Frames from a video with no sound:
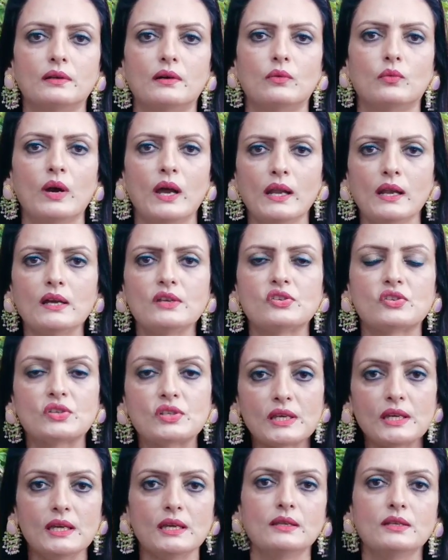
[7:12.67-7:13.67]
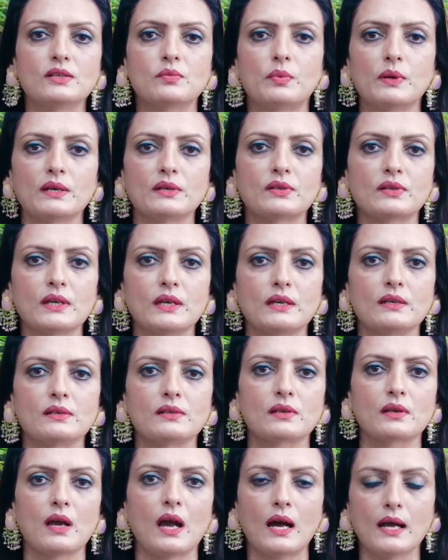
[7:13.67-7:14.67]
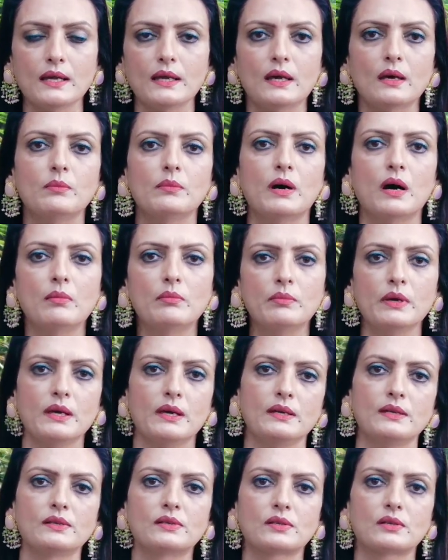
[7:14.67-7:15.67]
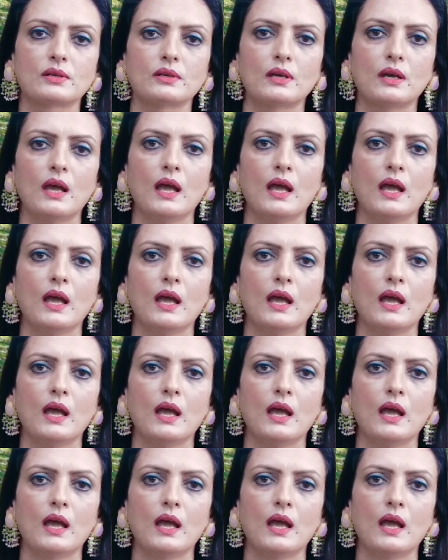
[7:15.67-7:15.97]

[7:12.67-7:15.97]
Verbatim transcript: when I see these blessings, I am amazed.